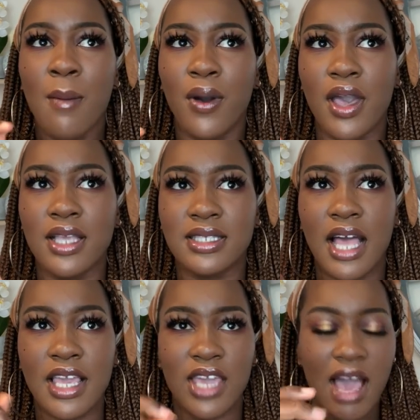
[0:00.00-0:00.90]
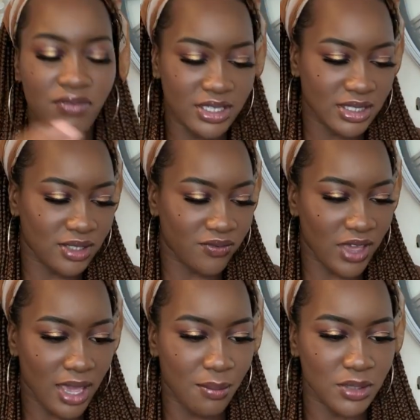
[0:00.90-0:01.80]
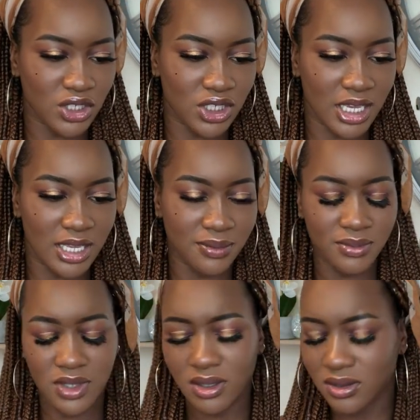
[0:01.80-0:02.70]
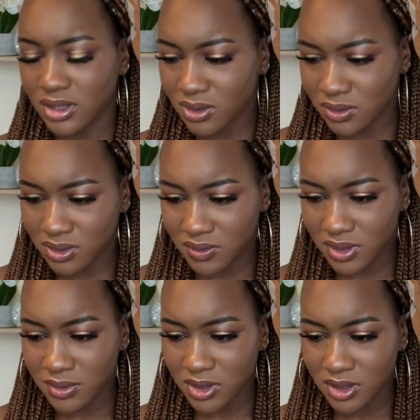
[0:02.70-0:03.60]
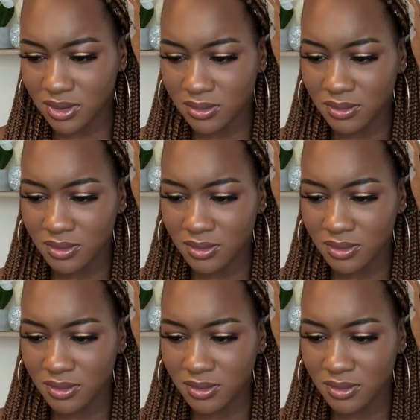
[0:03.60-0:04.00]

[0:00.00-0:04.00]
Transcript: But it's like you have this surveying machine. What's it called, surveying machine?